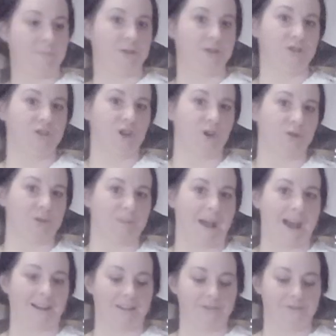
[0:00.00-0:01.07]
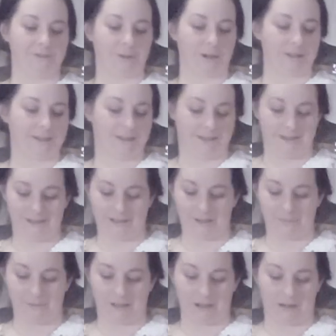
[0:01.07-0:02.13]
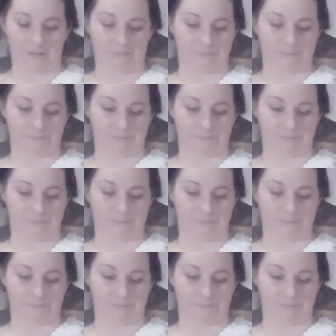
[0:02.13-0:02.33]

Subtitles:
your toes back and forth. There we go.